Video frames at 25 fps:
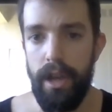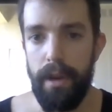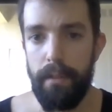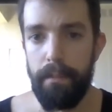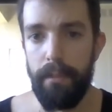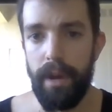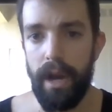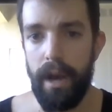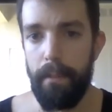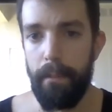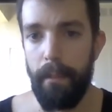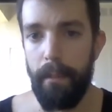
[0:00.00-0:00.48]

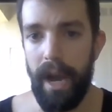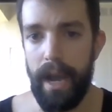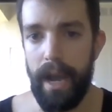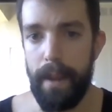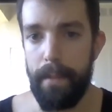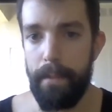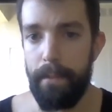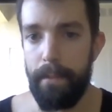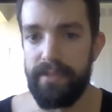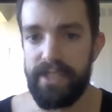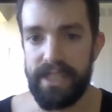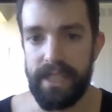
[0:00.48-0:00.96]
But my
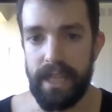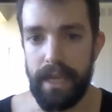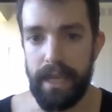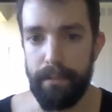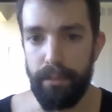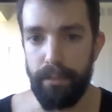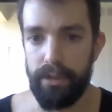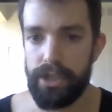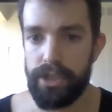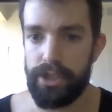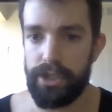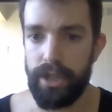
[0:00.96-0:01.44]

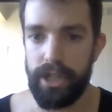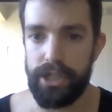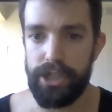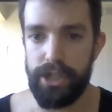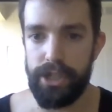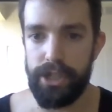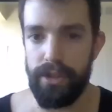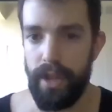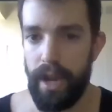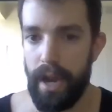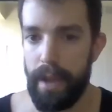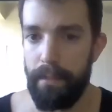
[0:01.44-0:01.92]
sample
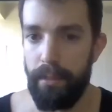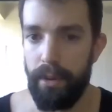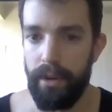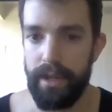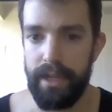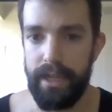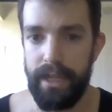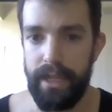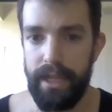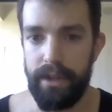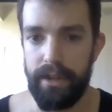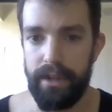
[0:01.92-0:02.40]
structure that I put
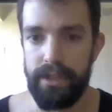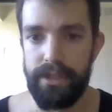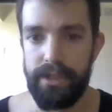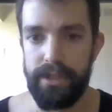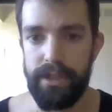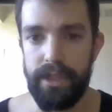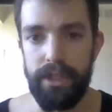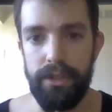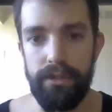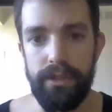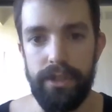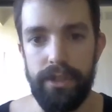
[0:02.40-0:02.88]
in here is
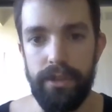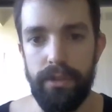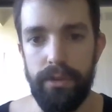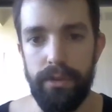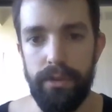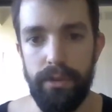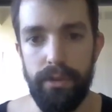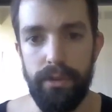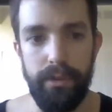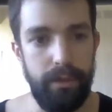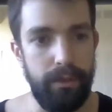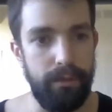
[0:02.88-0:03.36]
that you
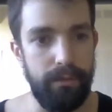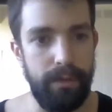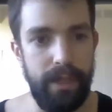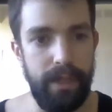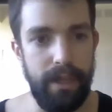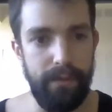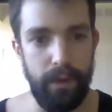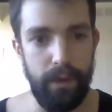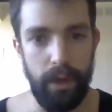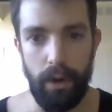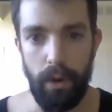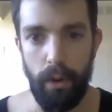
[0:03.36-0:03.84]
do 3
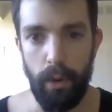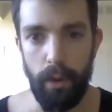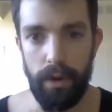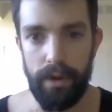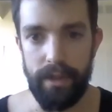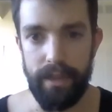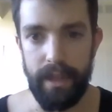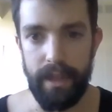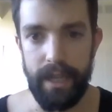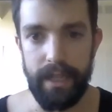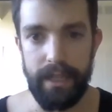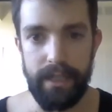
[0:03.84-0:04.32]
different core
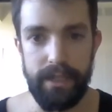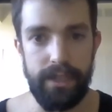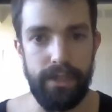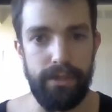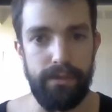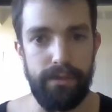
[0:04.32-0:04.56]
things,